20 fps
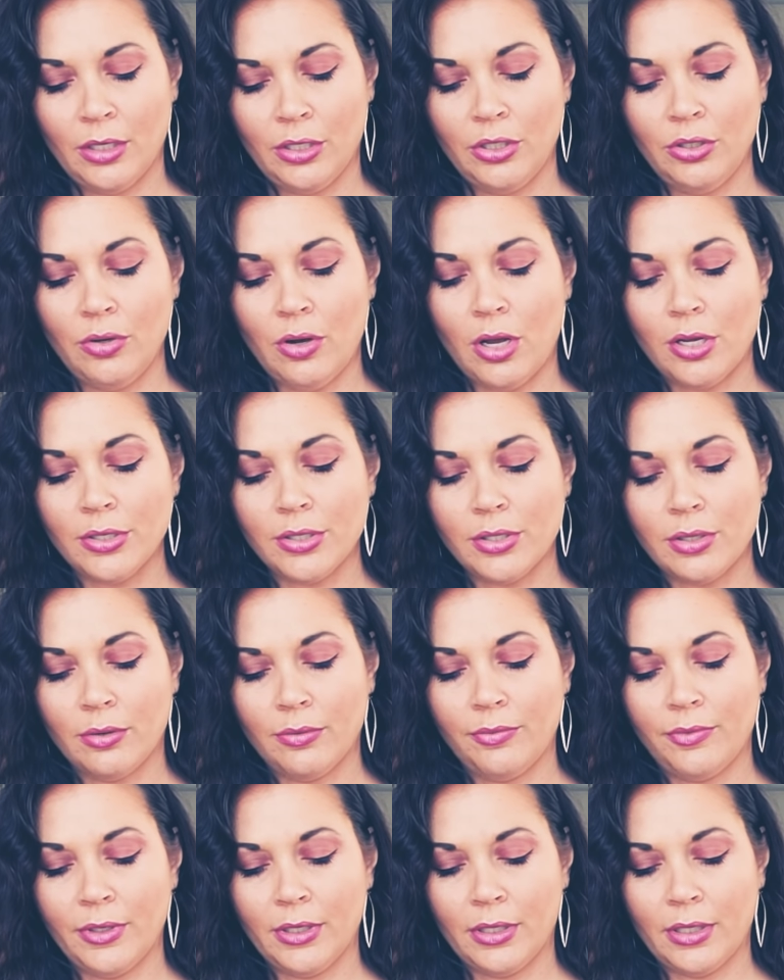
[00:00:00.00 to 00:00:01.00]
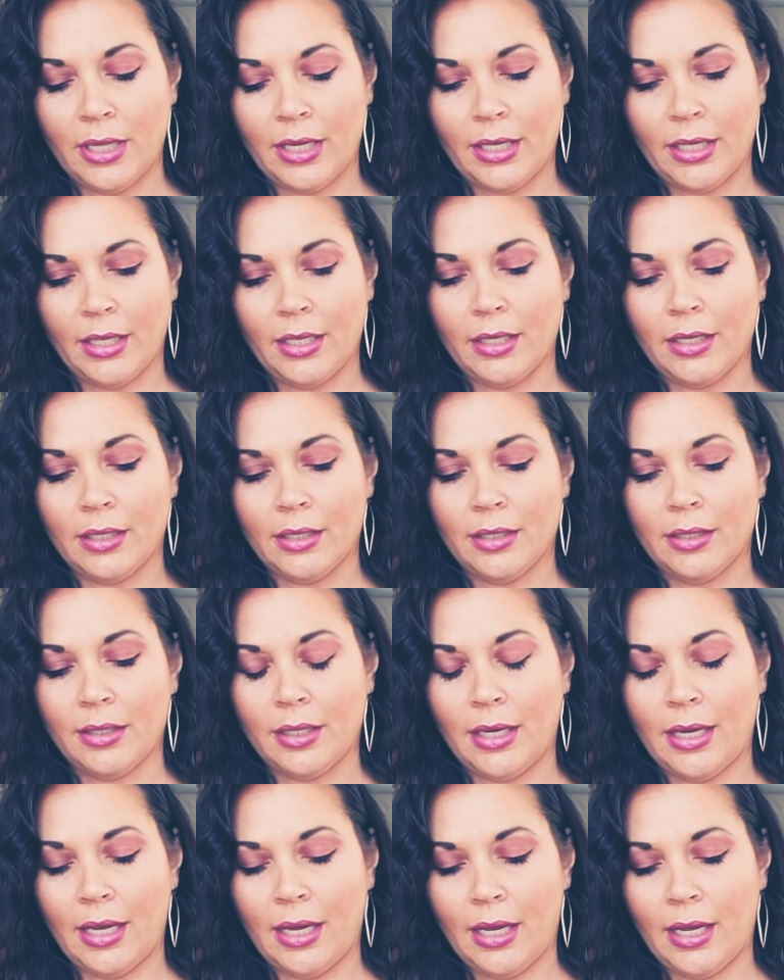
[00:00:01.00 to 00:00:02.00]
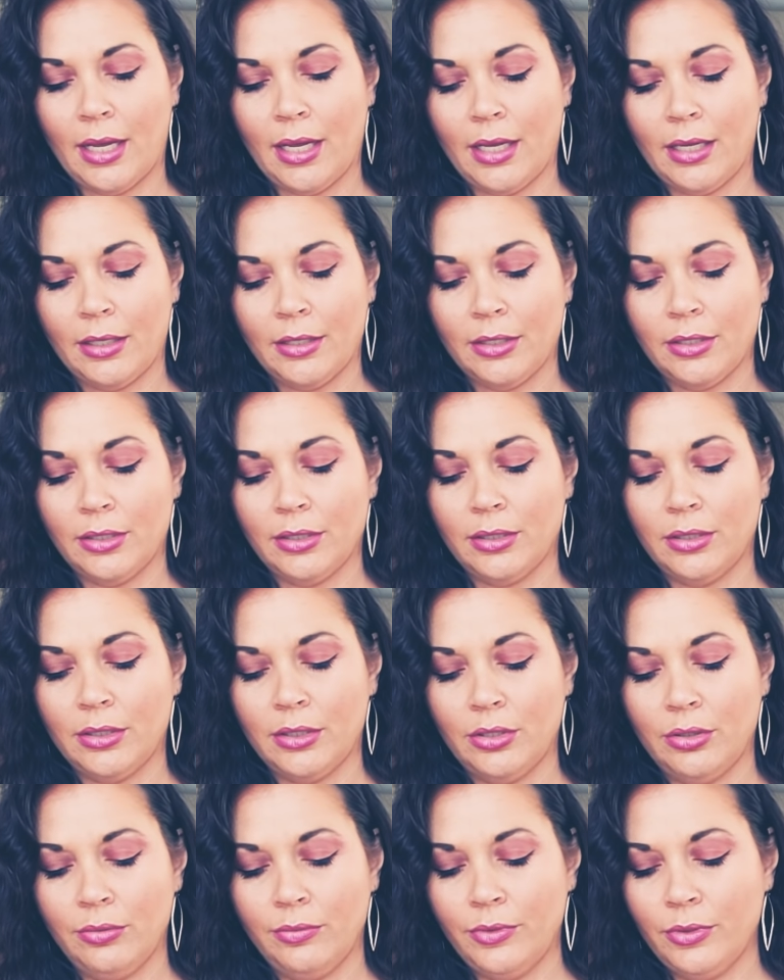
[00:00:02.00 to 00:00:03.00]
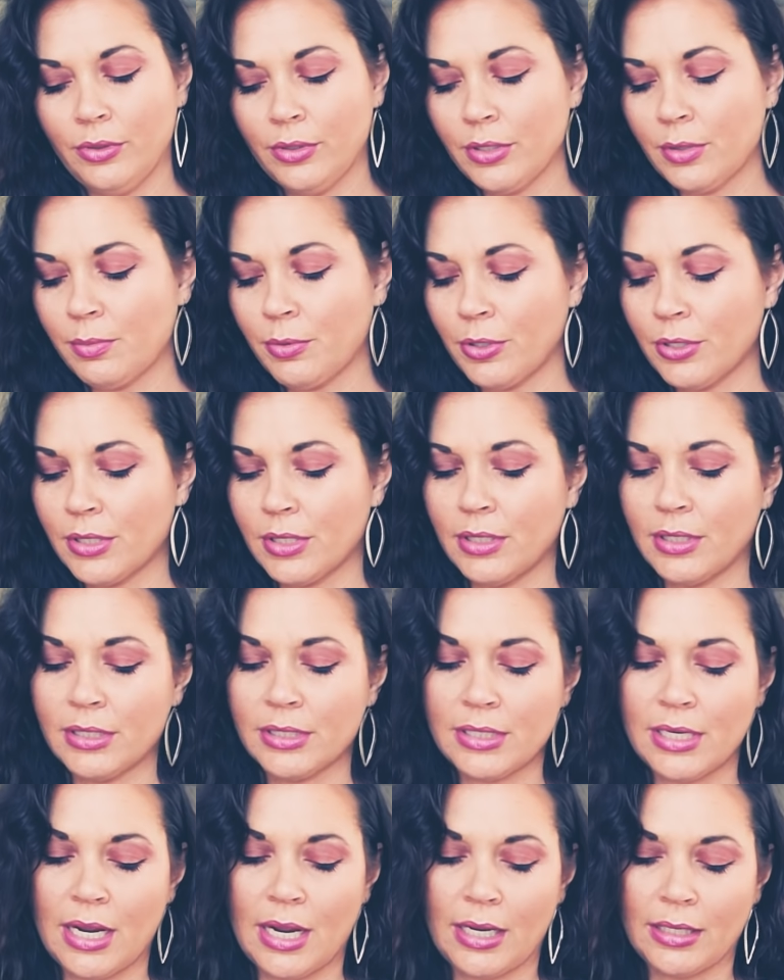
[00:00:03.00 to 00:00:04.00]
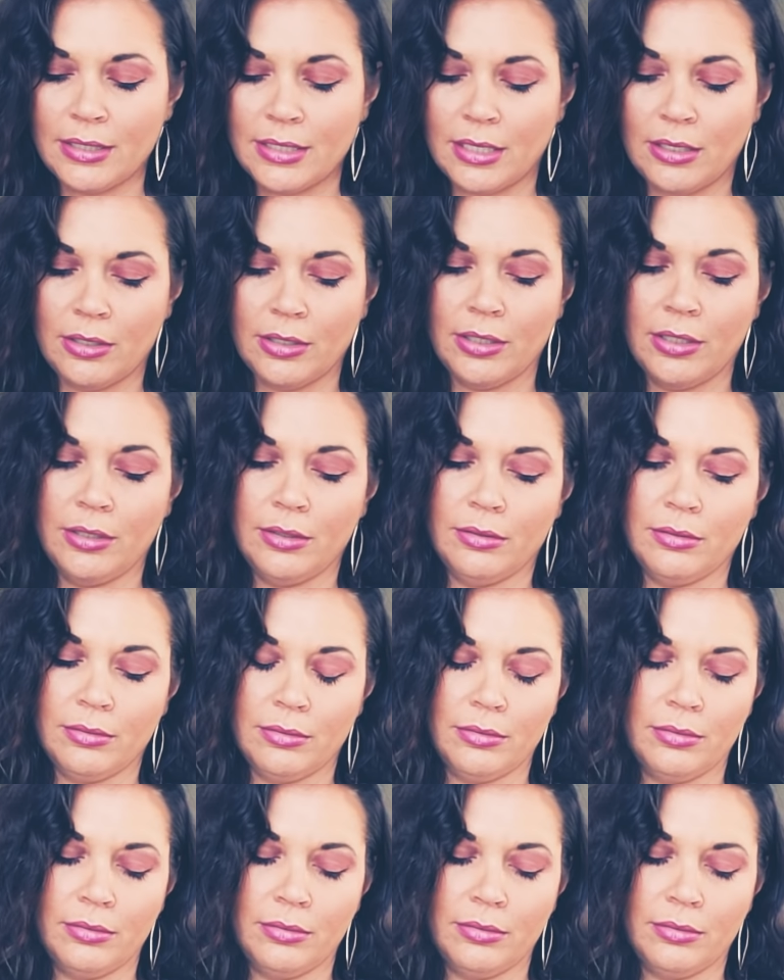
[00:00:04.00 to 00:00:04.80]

You also feel like that you view this person as not telling you